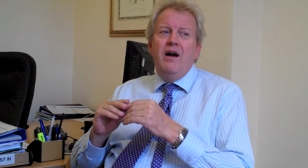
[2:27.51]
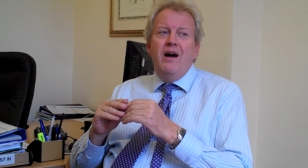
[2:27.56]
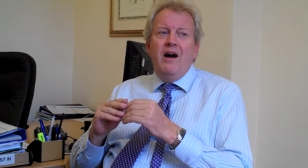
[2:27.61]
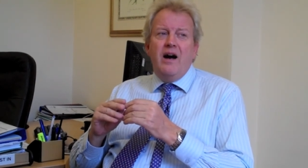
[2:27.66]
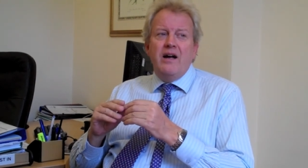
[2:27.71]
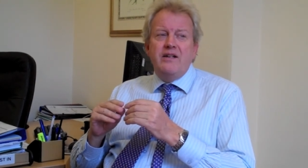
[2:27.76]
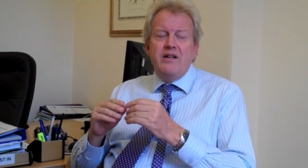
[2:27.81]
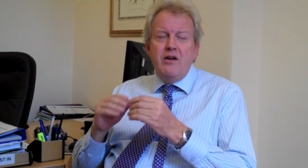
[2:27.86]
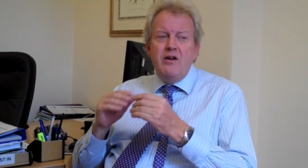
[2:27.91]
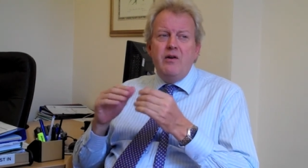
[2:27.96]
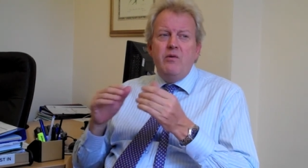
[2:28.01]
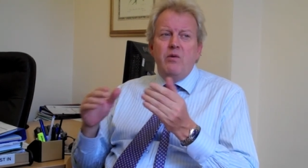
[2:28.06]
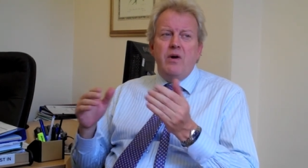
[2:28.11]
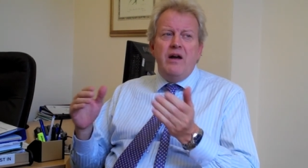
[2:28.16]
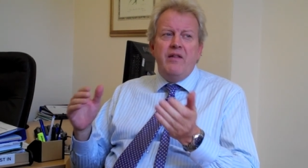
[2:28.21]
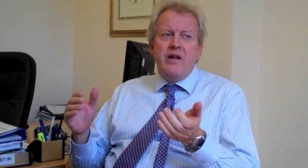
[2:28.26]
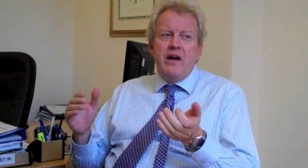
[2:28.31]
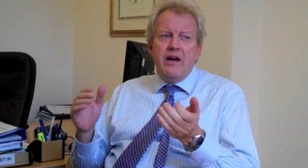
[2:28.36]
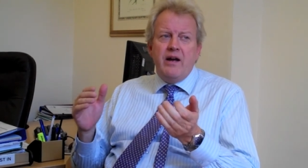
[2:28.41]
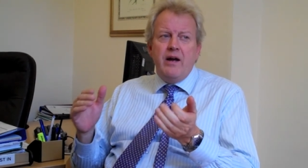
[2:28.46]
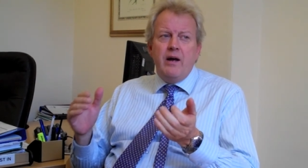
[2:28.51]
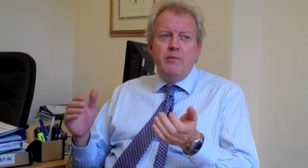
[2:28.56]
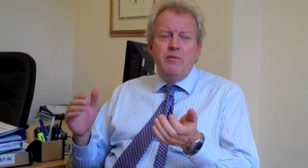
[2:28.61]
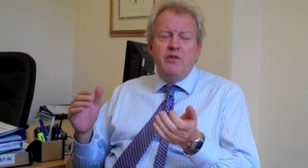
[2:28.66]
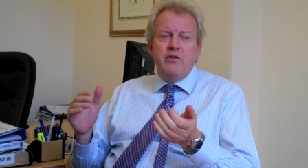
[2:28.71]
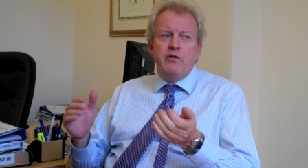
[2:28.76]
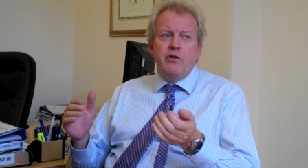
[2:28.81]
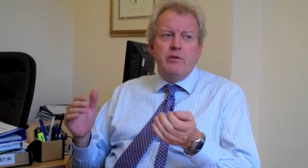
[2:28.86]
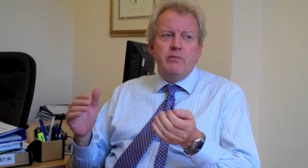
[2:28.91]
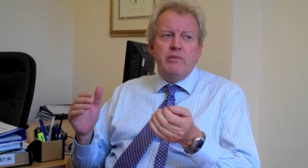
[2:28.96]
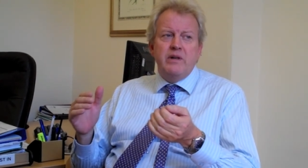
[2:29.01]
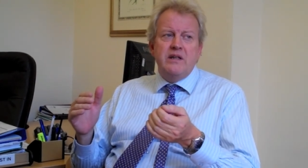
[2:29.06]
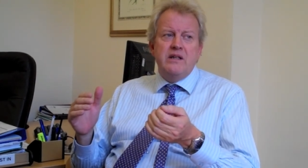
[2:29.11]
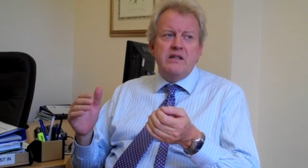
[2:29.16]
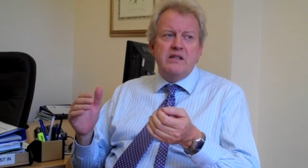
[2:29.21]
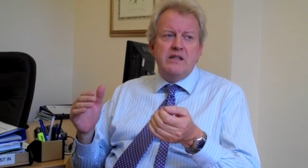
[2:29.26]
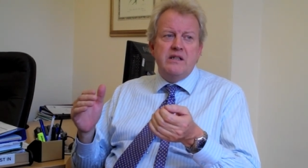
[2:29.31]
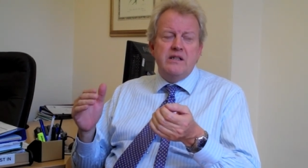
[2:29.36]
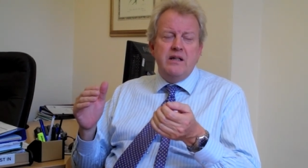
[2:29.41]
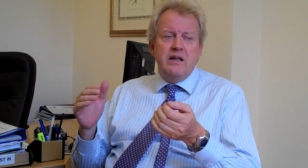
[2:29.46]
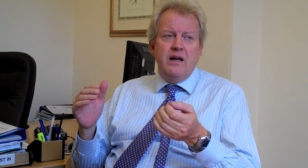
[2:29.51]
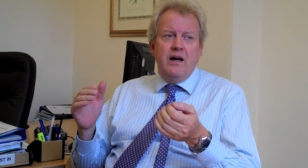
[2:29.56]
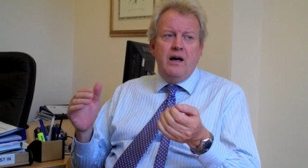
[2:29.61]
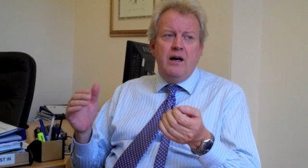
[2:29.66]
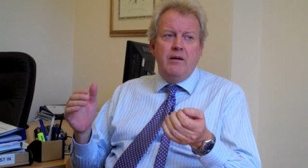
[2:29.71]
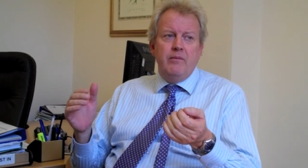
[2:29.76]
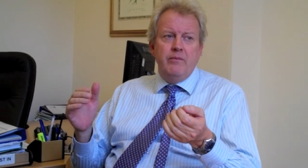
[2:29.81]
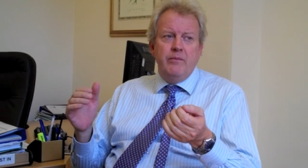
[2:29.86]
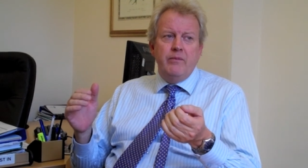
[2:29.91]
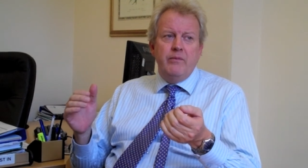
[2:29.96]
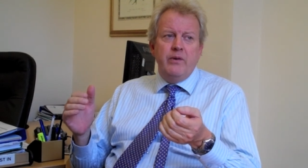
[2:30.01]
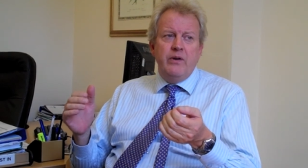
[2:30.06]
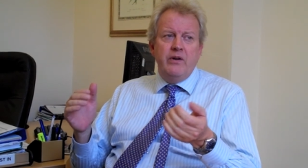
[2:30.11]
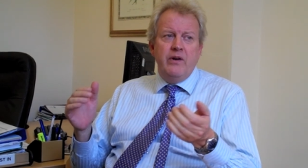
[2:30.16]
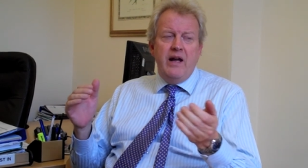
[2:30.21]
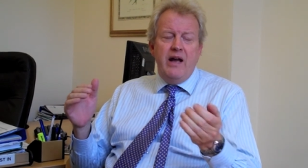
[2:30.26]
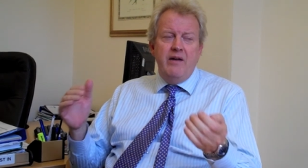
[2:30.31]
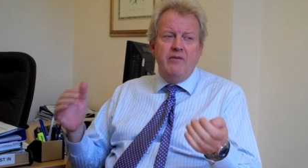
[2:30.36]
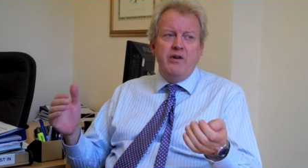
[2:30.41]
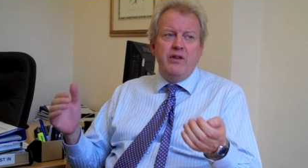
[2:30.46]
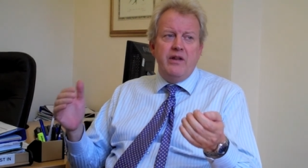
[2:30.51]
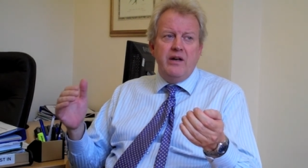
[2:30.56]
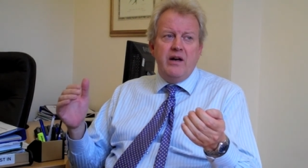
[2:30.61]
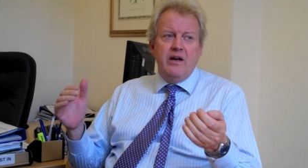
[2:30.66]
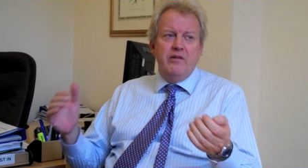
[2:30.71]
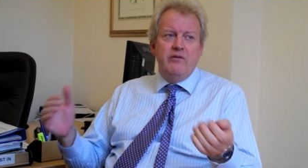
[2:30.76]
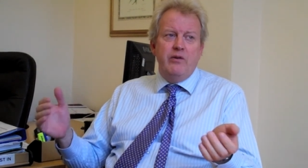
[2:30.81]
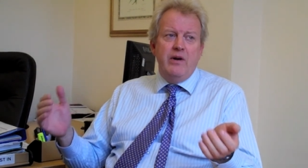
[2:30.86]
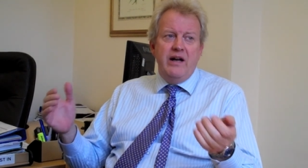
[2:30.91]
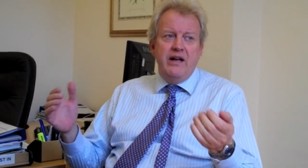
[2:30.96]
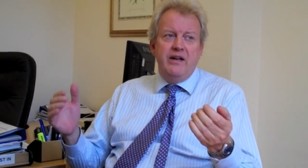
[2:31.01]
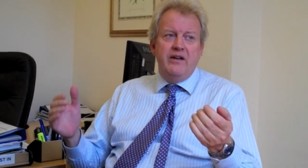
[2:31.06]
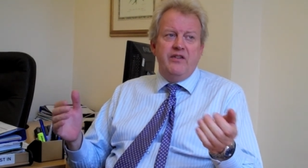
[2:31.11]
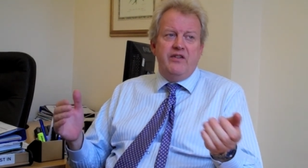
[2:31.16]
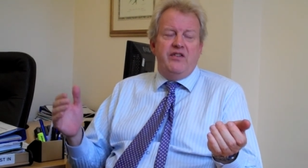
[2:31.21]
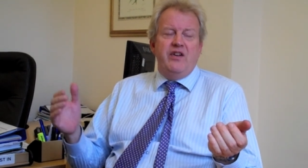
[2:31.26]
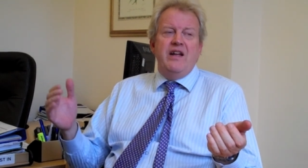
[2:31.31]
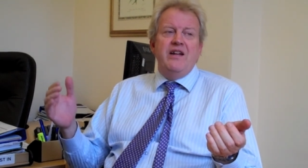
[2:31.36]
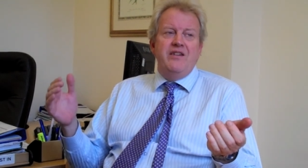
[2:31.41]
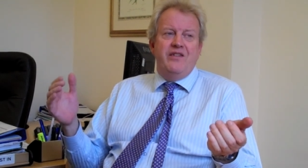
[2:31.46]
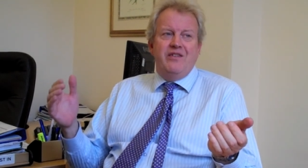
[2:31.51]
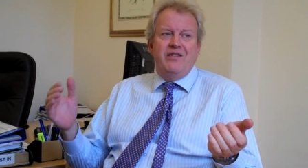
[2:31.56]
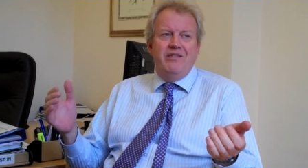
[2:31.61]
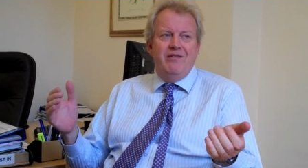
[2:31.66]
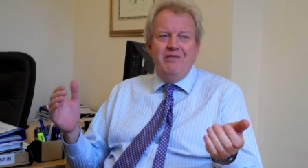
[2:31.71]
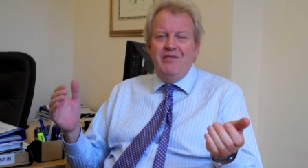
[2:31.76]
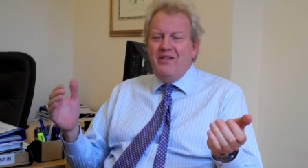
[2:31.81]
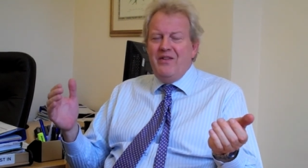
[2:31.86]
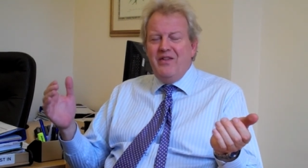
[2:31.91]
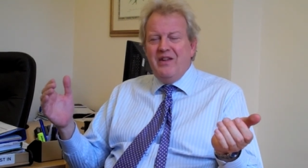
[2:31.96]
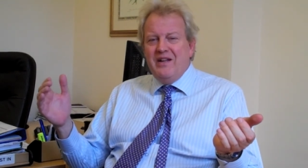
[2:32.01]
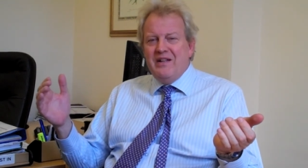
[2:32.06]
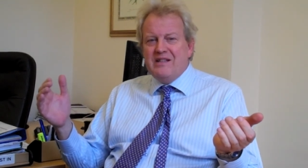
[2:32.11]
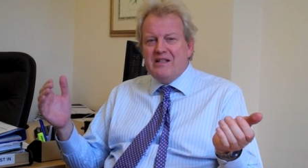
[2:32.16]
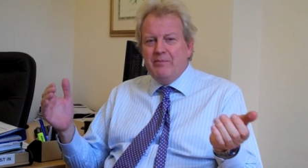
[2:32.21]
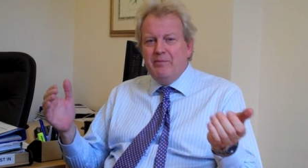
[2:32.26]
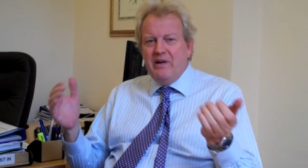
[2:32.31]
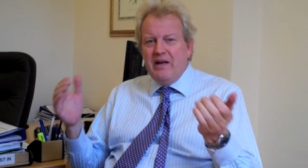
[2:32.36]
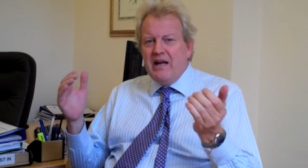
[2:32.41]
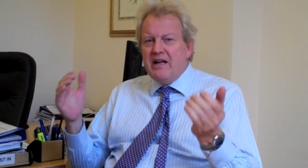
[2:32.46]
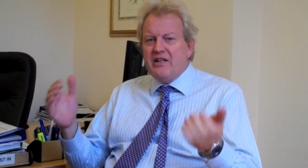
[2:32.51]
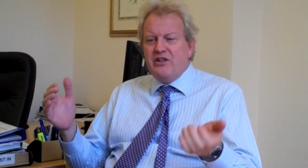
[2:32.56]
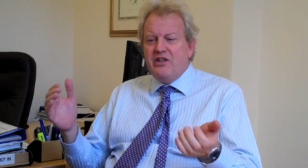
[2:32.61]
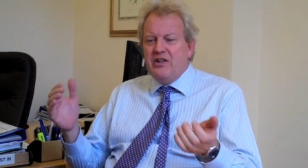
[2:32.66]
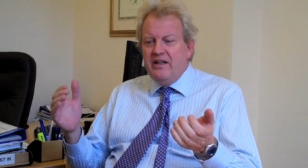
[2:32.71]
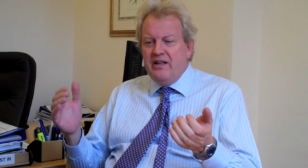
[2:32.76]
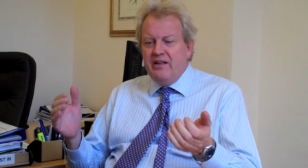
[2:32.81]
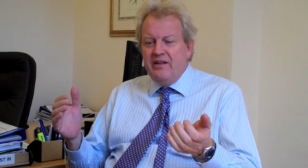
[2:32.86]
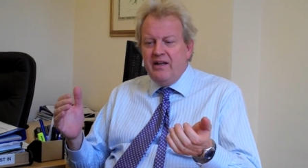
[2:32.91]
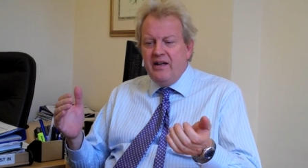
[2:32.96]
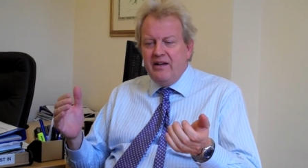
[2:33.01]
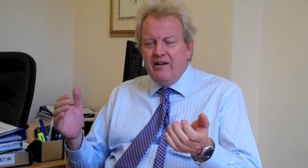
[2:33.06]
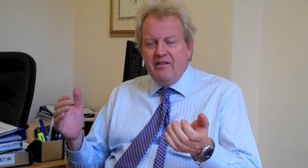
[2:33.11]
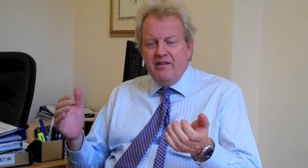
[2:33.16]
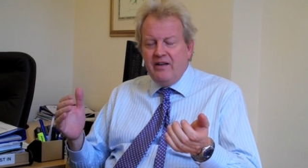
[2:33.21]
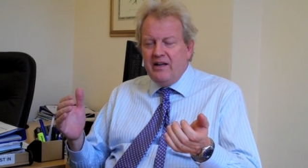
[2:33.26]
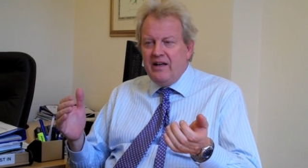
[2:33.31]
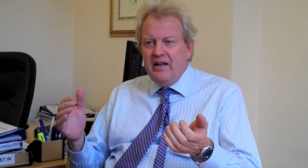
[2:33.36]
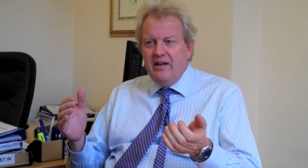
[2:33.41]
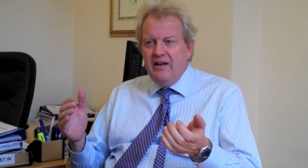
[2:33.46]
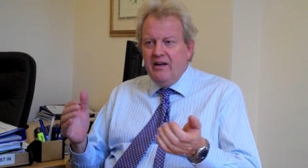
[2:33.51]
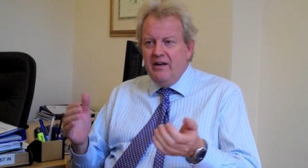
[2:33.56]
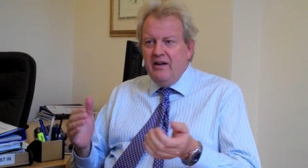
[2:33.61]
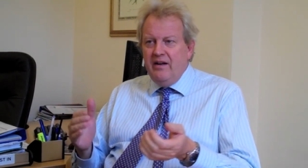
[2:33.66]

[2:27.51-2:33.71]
I don't know where that comes from because um, you know, everything I've read says this, but actually at the end of the day,